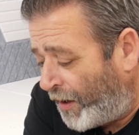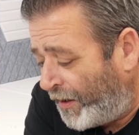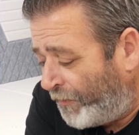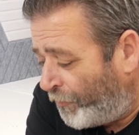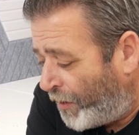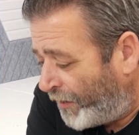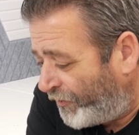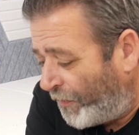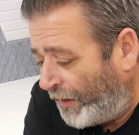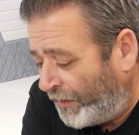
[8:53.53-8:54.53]
I didn't want
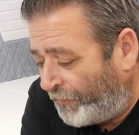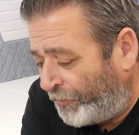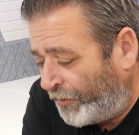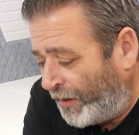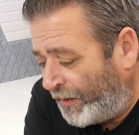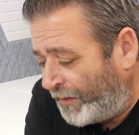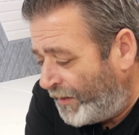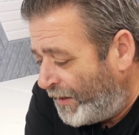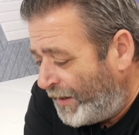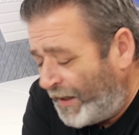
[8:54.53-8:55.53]
something that was going to
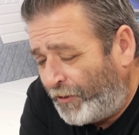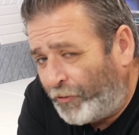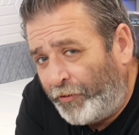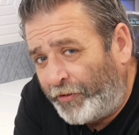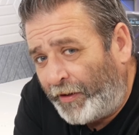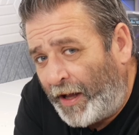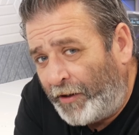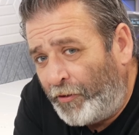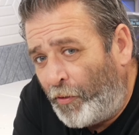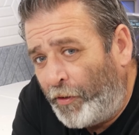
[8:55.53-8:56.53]
introduce a lot
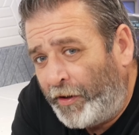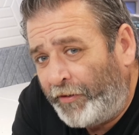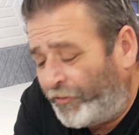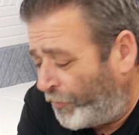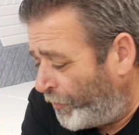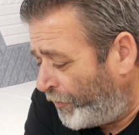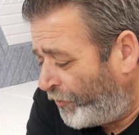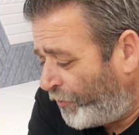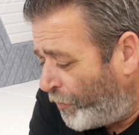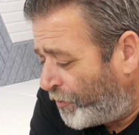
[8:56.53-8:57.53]
of noise or
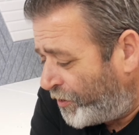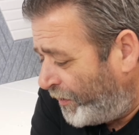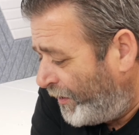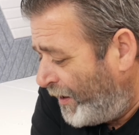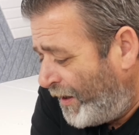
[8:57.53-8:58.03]
distortion.